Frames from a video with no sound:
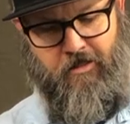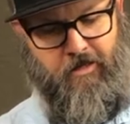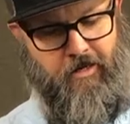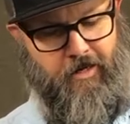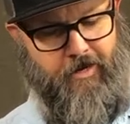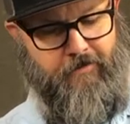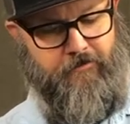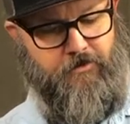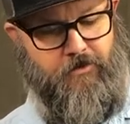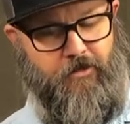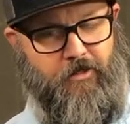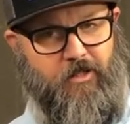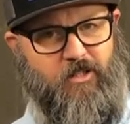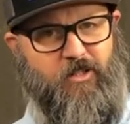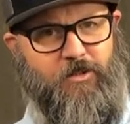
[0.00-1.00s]
I've
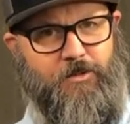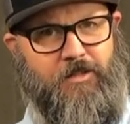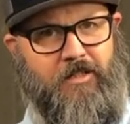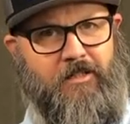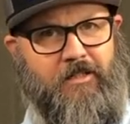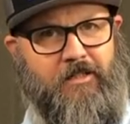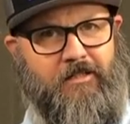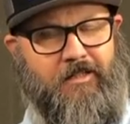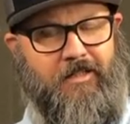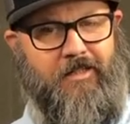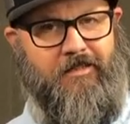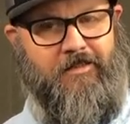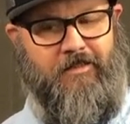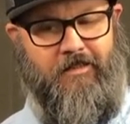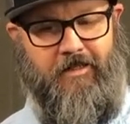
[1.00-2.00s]
started using these
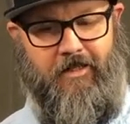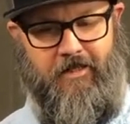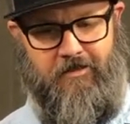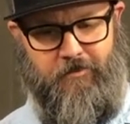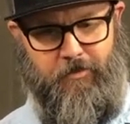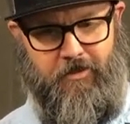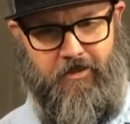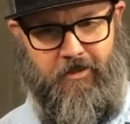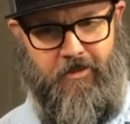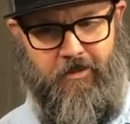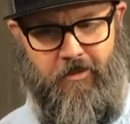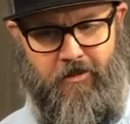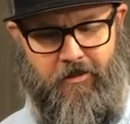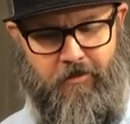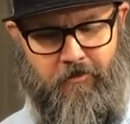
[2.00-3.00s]
less and less, but they
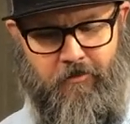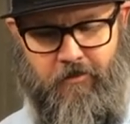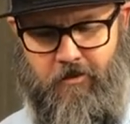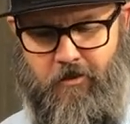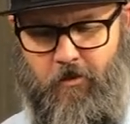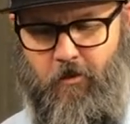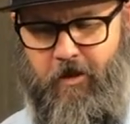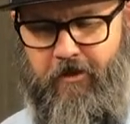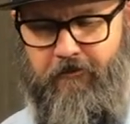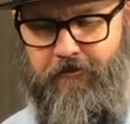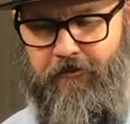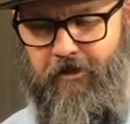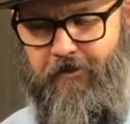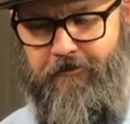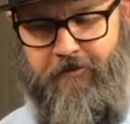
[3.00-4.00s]
are quite
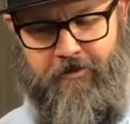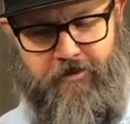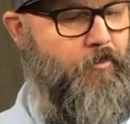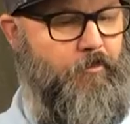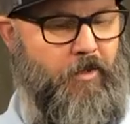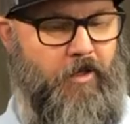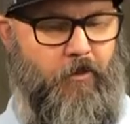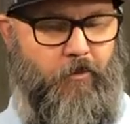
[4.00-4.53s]
fluffy. But